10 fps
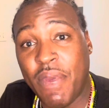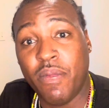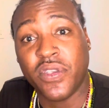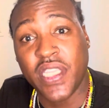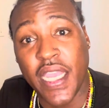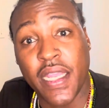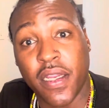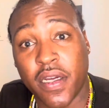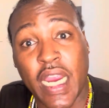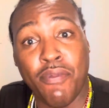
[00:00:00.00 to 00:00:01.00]
people saying,
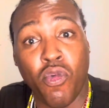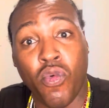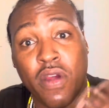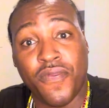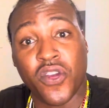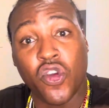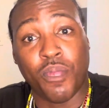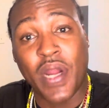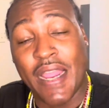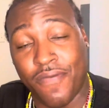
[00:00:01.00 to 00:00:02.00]
look, if it wasn't for your
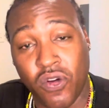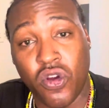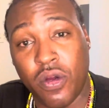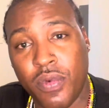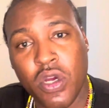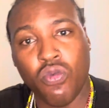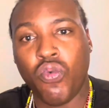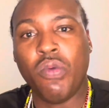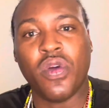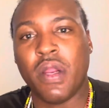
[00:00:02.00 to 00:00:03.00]
platform, we
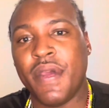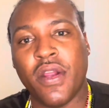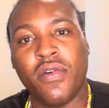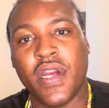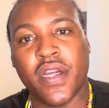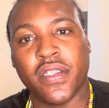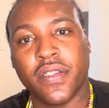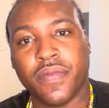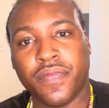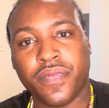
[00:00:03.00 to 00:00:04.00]
wouldn't have been on there.
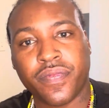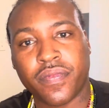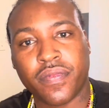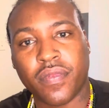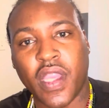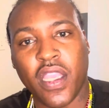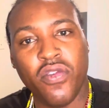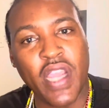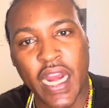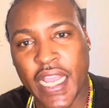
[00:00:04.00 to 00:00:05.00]
You
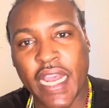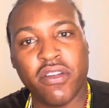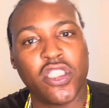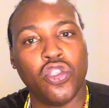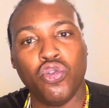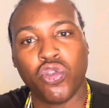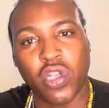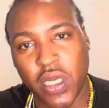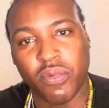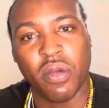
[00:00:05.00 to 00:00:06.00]
got a guy on this news
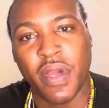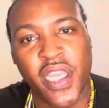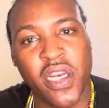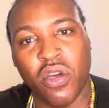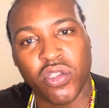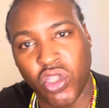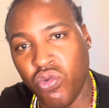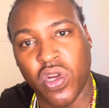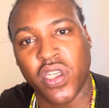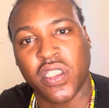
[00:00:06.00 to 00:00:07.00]
clip talking about he lost
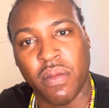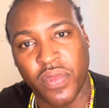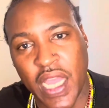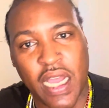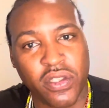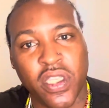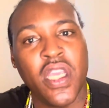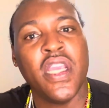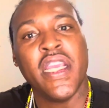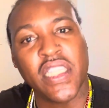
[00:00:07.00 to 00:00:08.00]
200-some thousand,
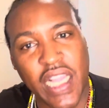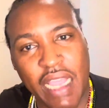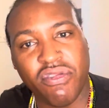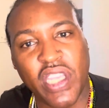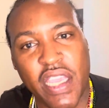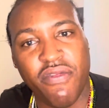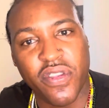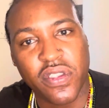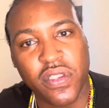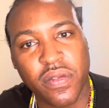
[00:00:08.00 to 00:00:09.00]
his life
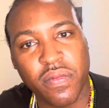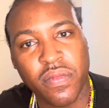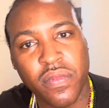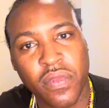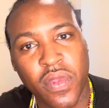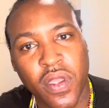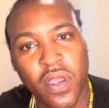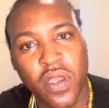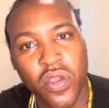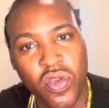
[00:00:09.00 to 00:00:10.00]
savings.
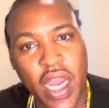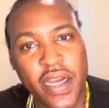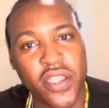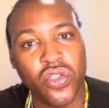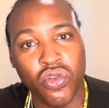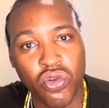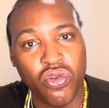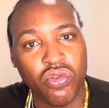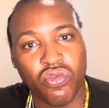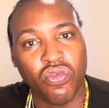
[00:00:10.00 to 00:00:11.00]
You got this
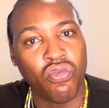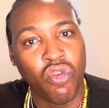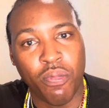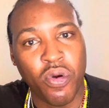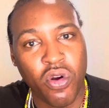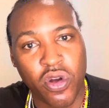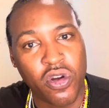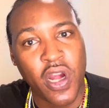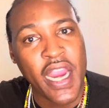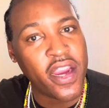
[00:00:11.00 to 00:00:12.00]
news reporter
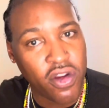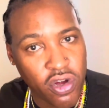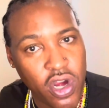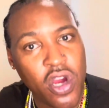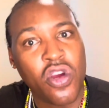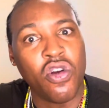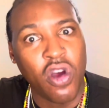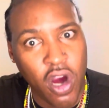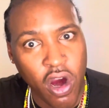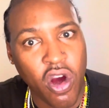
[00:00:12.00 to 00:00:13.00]
or anchor going
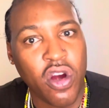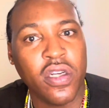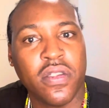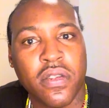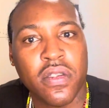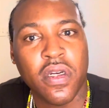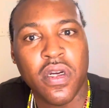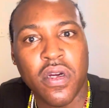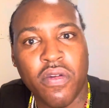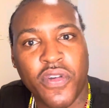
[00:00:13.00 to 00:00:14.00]
hard
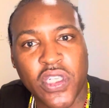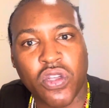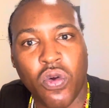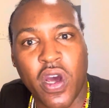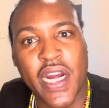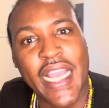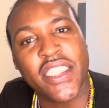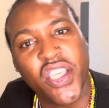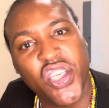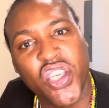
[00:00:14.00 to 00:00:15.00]
for the squad as
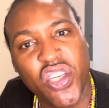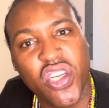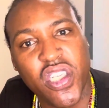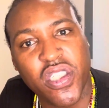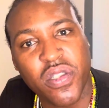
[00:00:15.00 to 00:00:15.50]
she should.